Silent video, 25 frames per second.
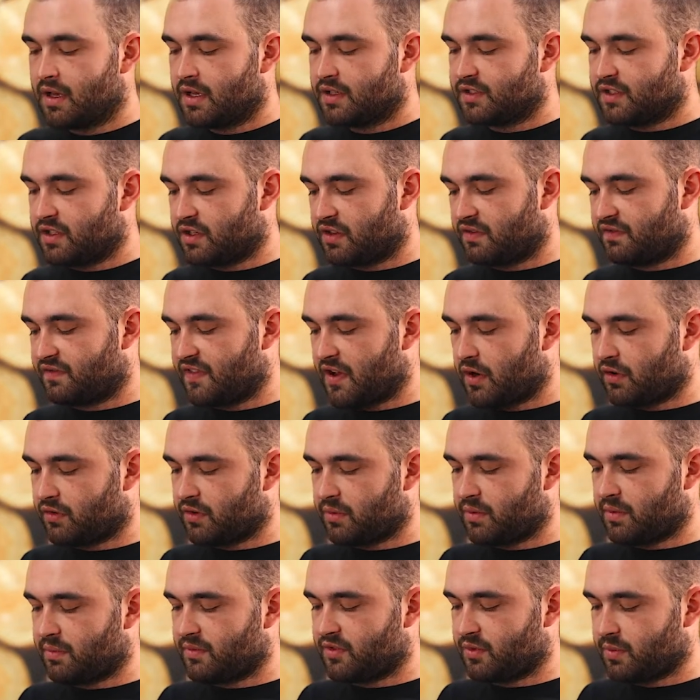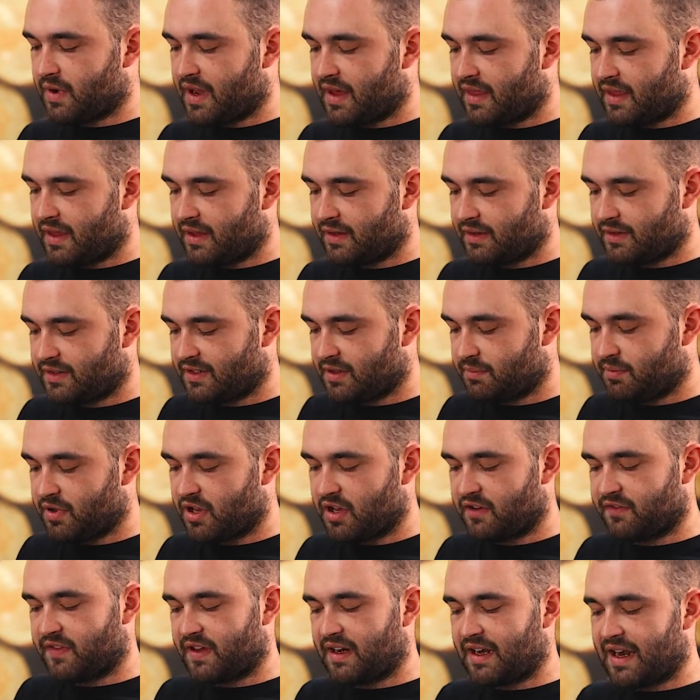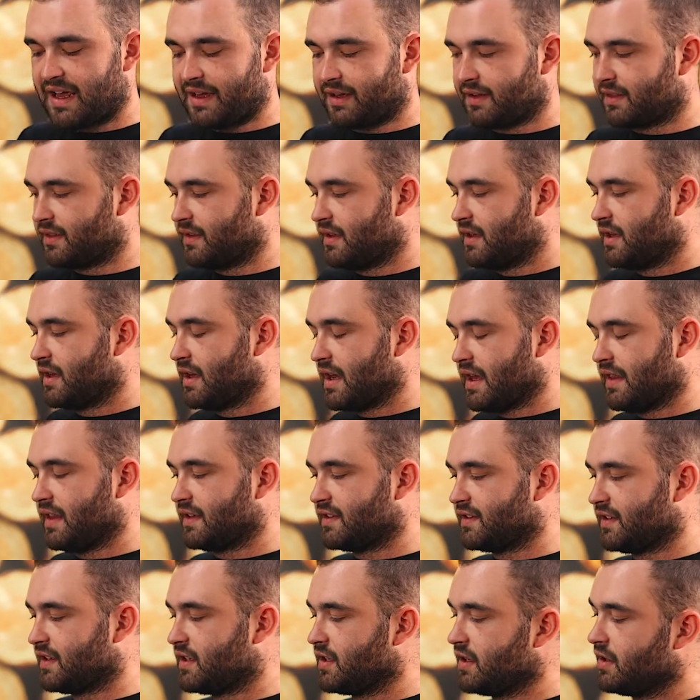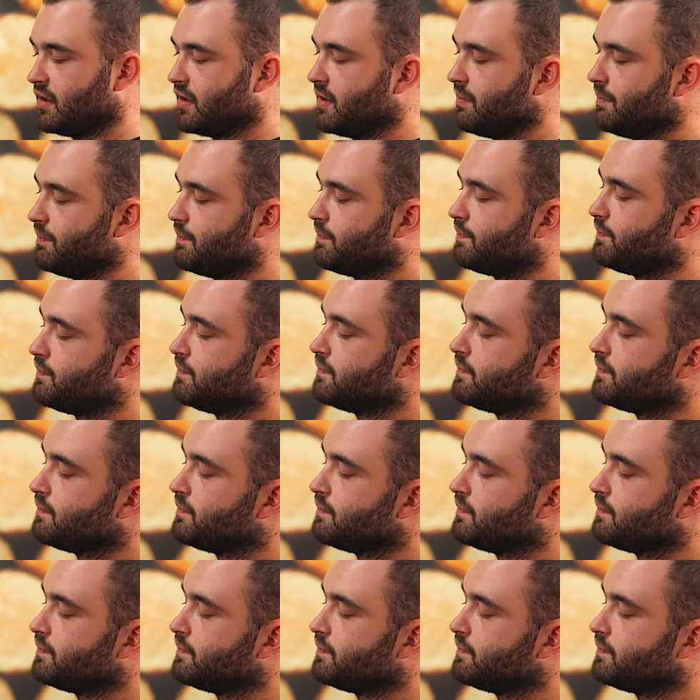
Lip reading: So you can Velcro them to where it's the perfect length and then secure them.